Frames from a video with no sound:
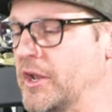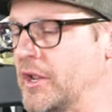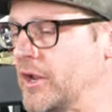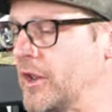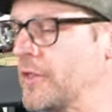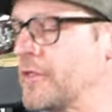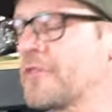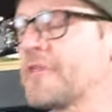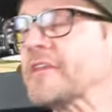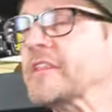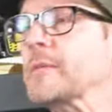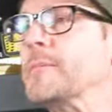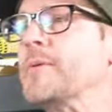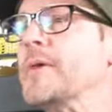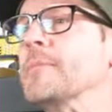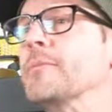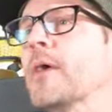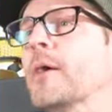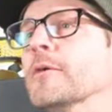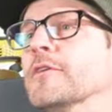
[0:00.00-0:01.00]
And another thing that
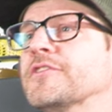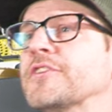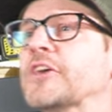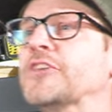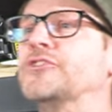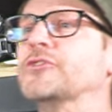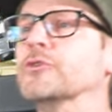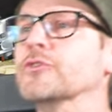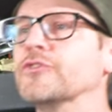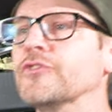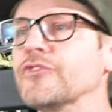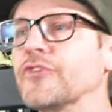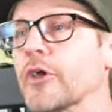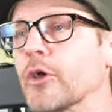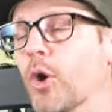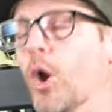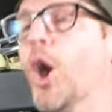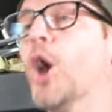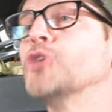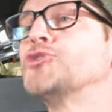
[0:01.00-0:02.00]
people always say too is it's
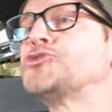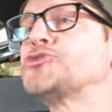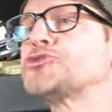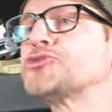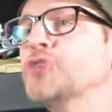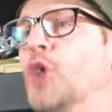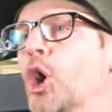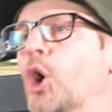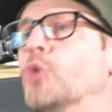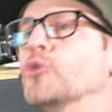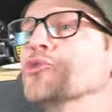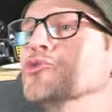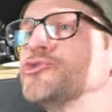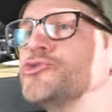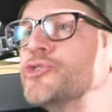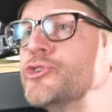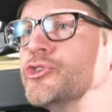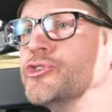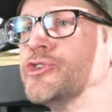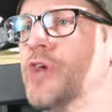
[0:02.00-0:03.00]
like, oh, it's snow, you're
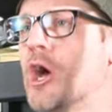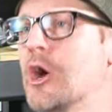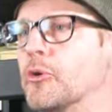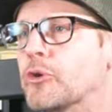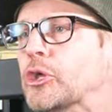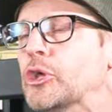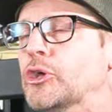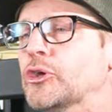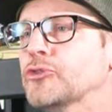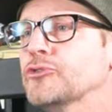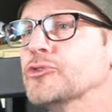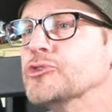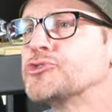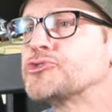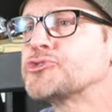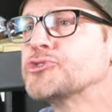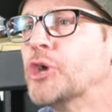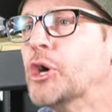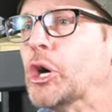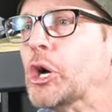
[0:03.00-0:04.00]
sitting down in the
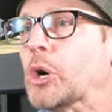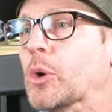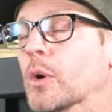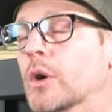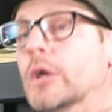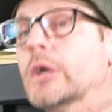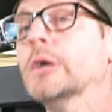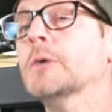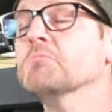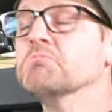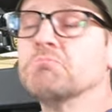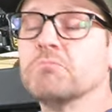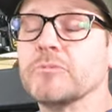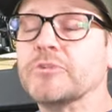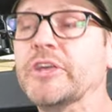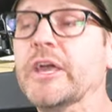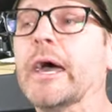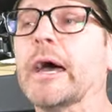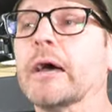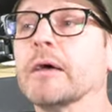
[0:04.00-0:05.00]
snow.
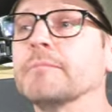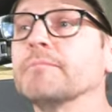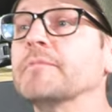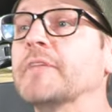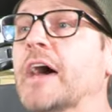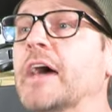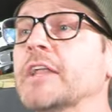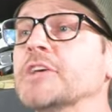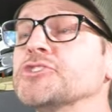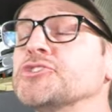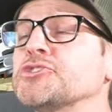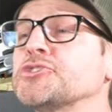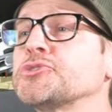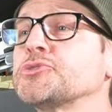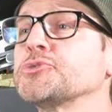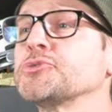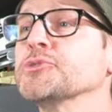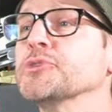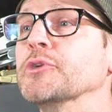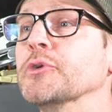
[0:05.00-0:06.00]
Yeah, that is
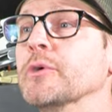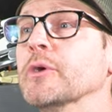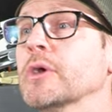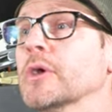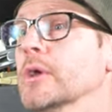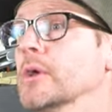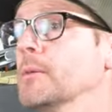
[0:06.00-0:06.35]
true.